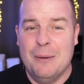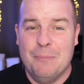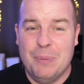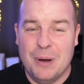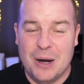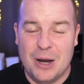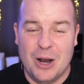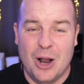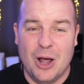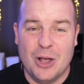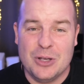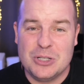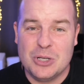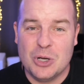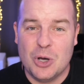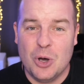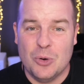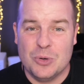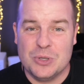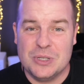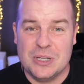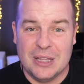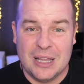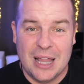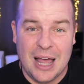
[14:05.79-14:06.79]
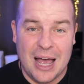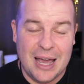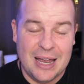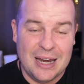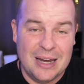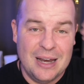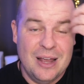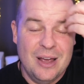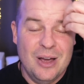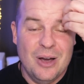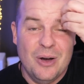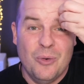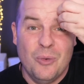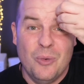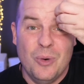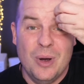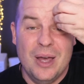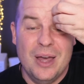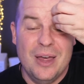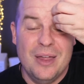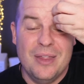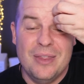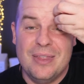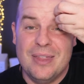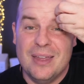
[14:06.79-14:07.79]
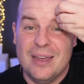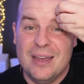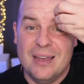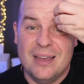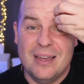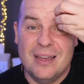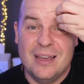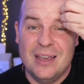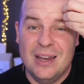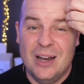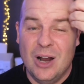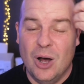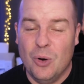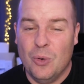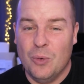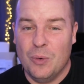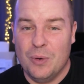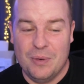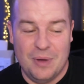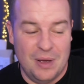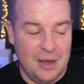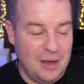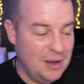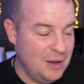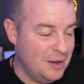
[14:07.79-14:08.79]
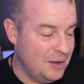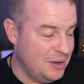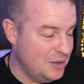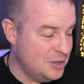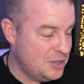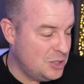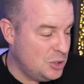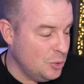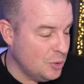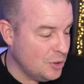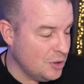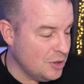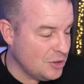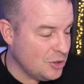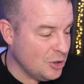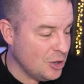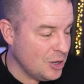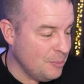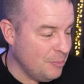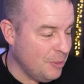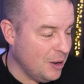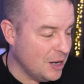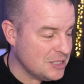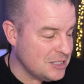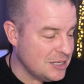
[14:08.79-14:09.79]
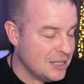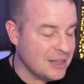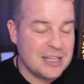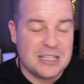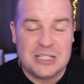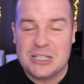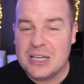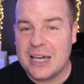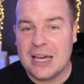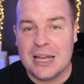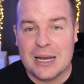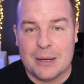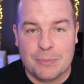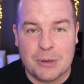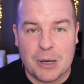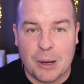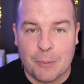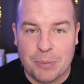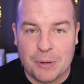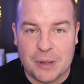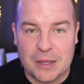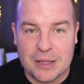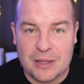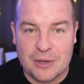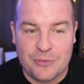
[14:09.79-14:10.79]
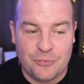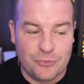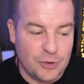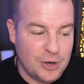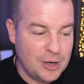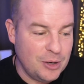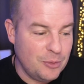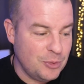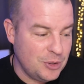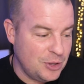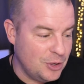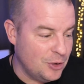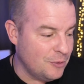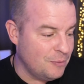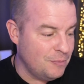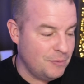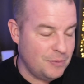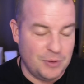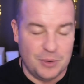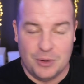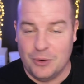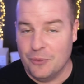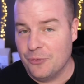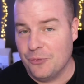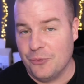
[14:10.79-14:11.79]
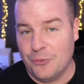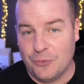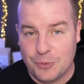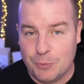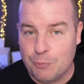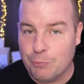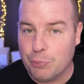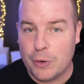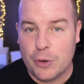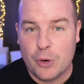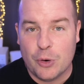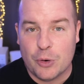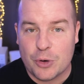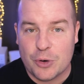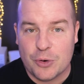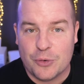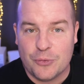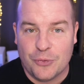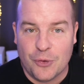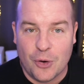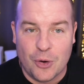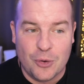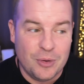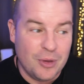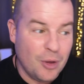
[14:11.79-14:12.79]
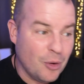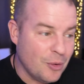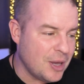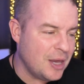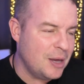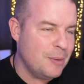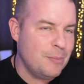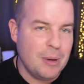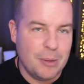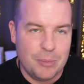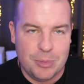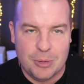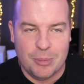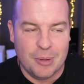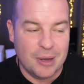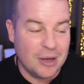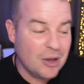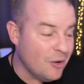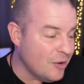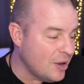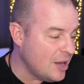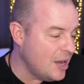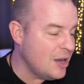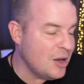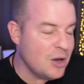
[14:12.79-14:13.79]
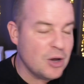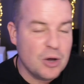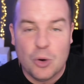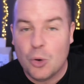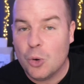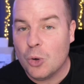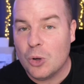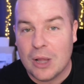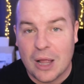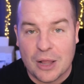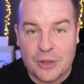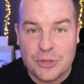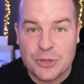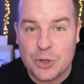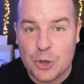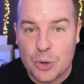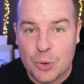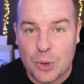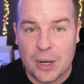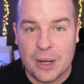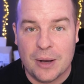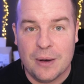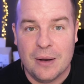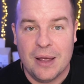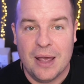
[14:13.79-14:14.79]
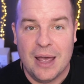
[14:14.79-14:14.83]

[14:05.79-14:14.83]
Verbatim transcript: But it also goes in line with, you know, 230 bucks, unless you get them completely free with your, your pre-ordered phone, okay, maybe like, okay, cool, I'll do it.